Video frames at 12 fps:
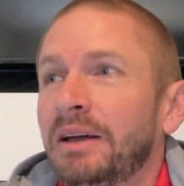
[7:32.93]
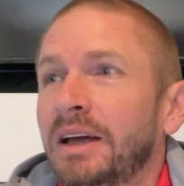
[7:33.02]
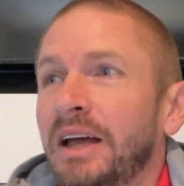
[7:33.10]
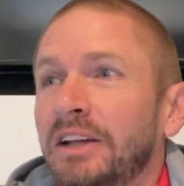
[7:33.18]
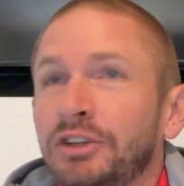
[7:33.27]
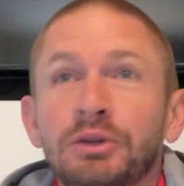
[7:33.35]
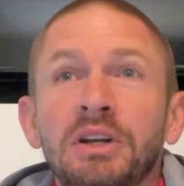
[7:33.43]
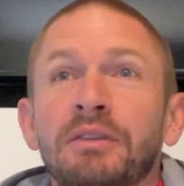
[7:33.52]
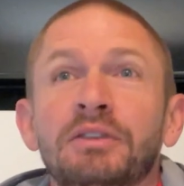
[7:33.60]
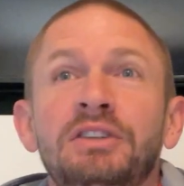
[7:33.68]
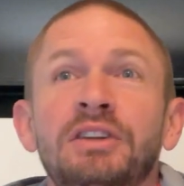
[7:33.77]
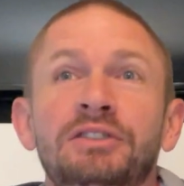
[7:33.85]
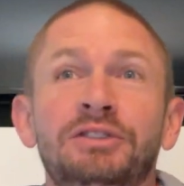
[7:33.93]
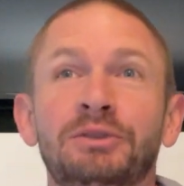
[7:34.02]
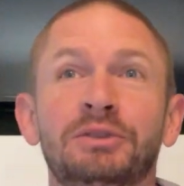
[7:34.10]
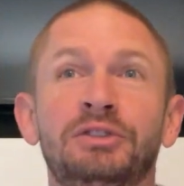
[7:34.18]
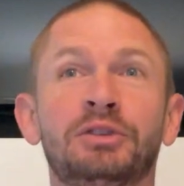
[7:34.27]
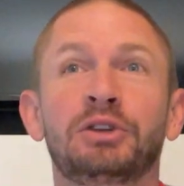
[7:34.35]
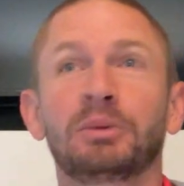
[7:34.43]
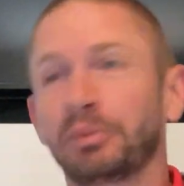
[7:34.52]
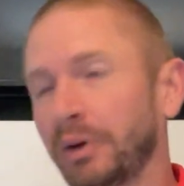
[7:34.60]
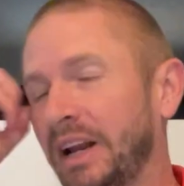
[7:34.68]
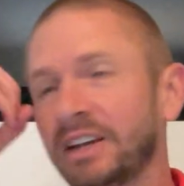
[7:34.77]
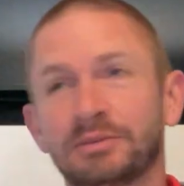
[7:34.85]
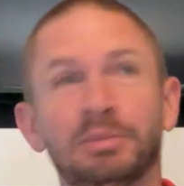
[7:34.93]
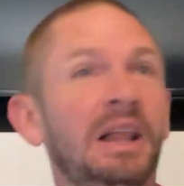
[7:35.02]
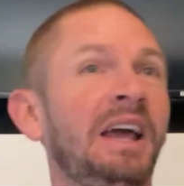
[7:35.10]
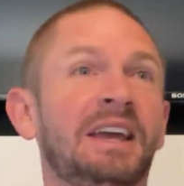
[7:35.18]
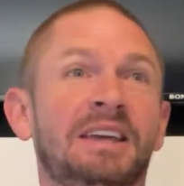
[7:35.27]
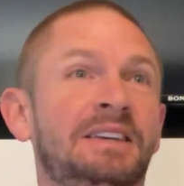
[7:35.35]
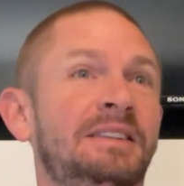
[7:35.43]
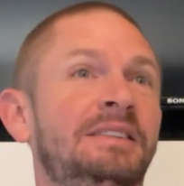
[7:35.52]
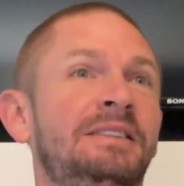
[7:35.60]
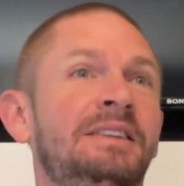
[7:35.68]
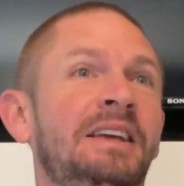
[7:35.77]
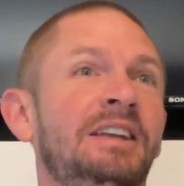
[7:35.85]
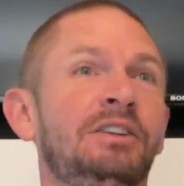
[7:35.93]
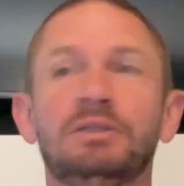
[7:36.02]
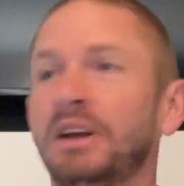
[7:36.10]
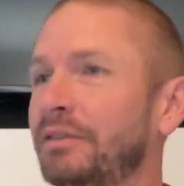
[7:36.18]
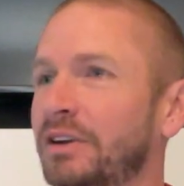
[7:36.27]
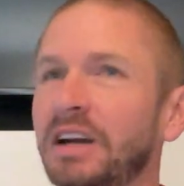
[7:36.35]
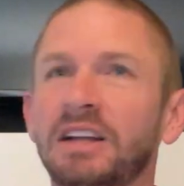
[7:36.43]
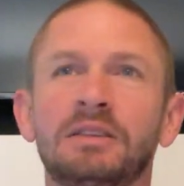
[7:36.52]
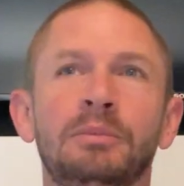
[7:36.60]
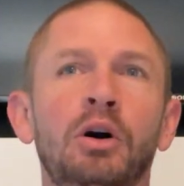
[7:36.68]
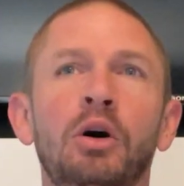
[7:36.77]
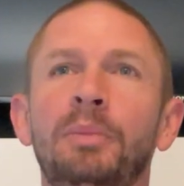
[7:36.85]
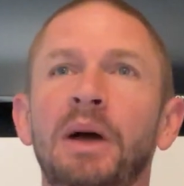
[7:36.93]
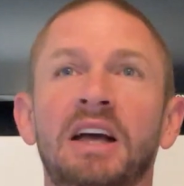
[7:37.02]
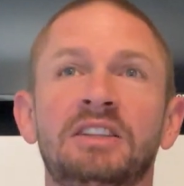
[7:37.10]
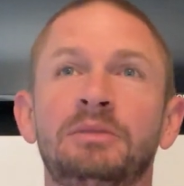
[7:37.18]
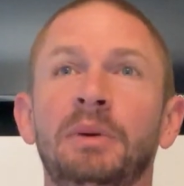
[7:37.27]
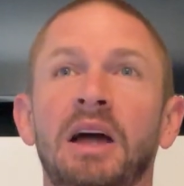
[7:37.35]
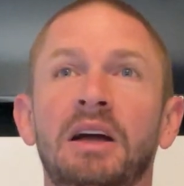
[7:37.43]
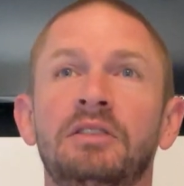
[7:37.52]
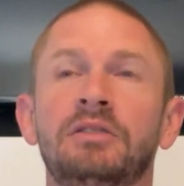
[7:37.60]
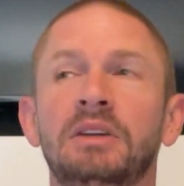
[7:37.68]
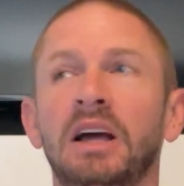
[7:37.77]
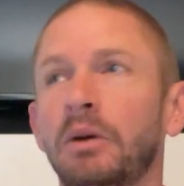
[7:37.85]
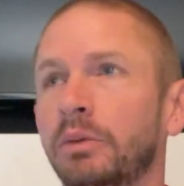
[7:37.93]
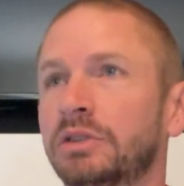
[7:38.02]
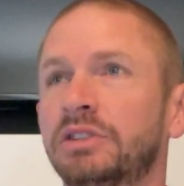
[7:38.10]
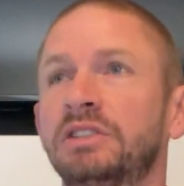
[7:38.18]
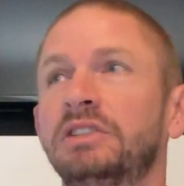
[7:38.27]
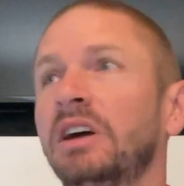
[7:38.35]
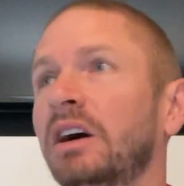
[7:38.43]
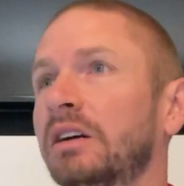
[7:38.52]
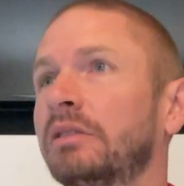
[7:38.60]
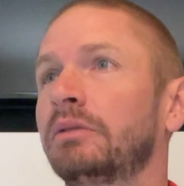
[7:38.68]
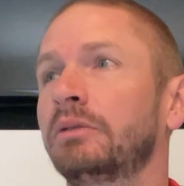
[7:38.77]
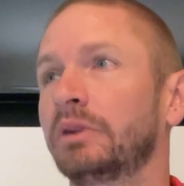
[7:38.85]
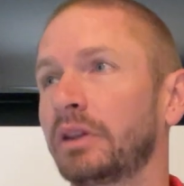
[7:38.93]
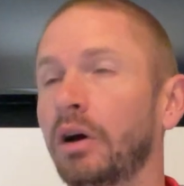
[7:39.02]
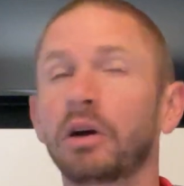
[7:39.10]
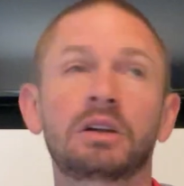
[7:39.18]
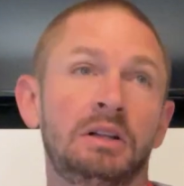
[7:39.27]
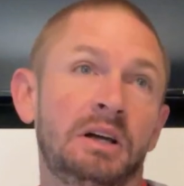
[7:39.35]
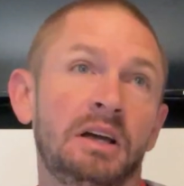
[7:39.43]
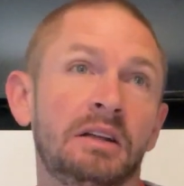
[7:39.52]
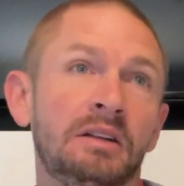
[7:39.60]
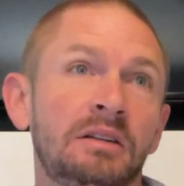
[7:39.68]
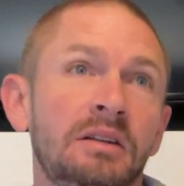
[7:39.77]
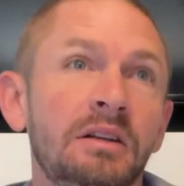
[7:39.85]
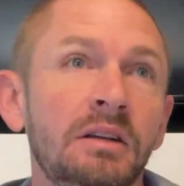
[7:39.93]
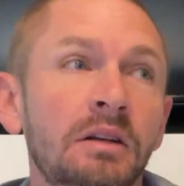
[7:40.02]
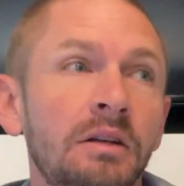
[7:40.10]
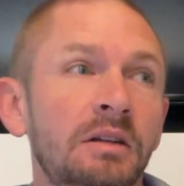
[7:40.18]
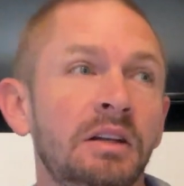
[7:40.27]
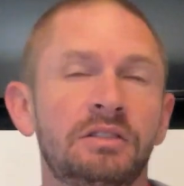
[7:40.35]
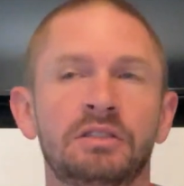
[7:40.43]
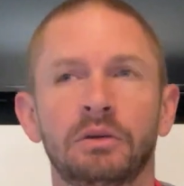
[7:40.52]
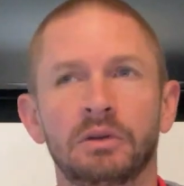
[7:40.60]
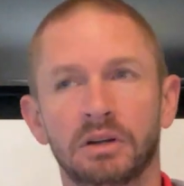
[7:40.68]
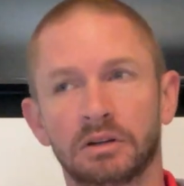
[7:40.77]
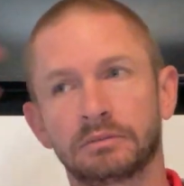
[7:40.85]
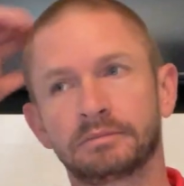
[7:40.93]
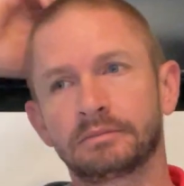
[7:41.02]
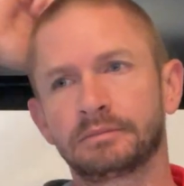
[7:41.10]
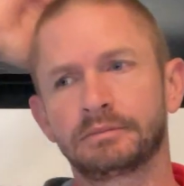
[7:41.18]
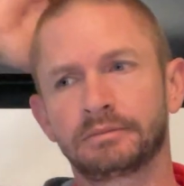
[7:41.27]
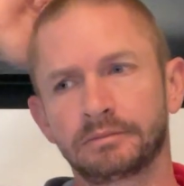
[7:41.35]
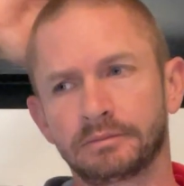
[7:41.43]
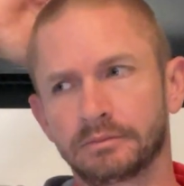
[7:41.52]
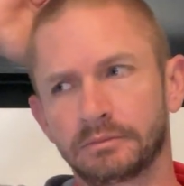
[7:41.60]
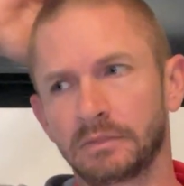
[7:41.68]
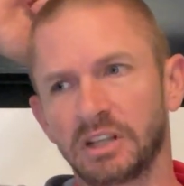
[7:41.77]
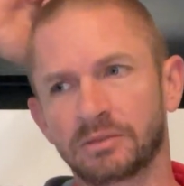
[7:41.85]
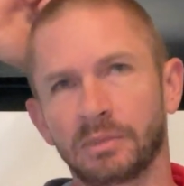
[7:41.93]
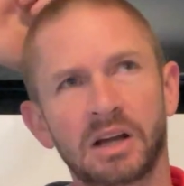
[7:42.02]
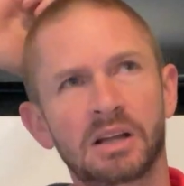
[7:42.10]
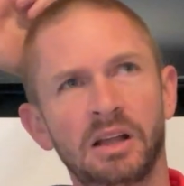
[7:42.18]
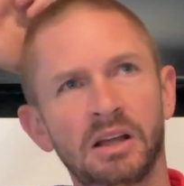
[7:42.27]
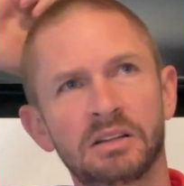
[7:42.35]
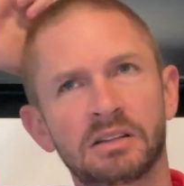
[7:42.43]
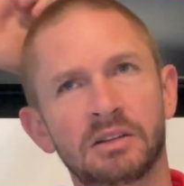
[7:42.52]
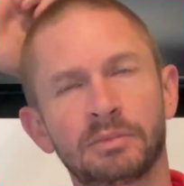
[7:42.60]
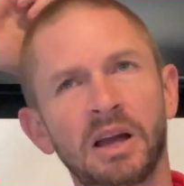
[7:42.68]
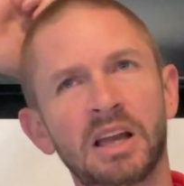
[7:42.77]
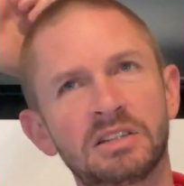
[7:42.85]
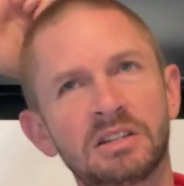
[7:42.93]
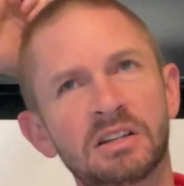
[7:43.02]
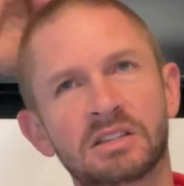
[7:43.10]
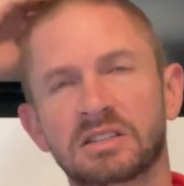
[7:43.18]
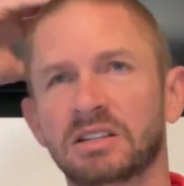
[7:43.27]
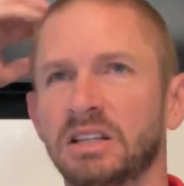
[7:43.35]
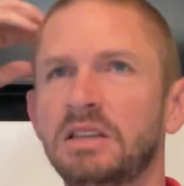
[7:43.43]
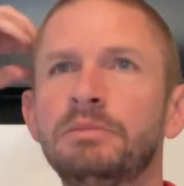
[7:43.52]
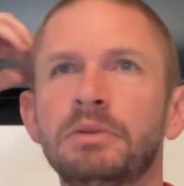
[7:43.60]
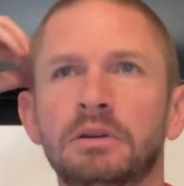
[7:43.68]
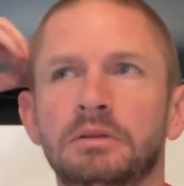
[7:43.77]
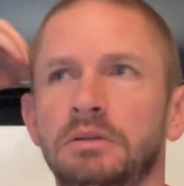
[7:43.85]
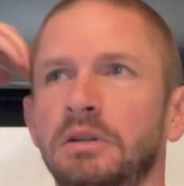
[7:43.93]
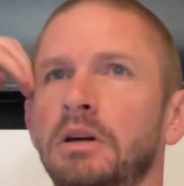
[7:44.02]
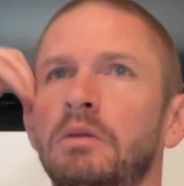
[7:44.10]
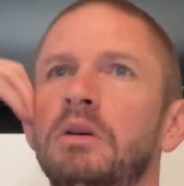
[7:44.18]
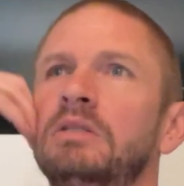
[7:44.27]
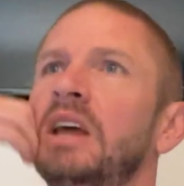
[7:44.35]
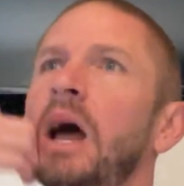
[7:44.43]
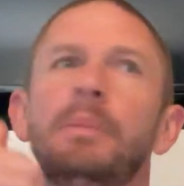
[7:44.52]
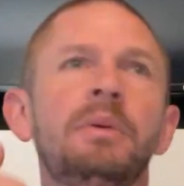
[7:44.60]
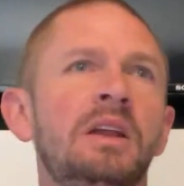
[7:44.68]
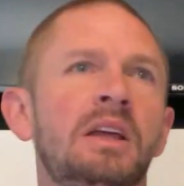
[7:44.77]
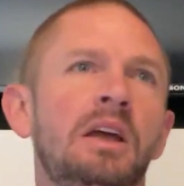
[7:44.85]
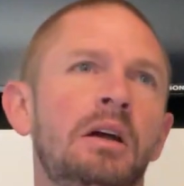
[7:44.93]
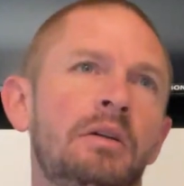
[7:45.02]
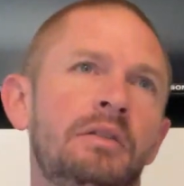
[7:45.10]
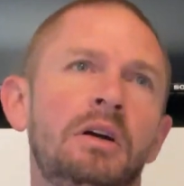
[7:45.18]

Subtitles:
And you never so your brain is blank, and you never got the ball passed back. So now we're stuck with our client that's going, is my agent asleep? You know, what's happening here?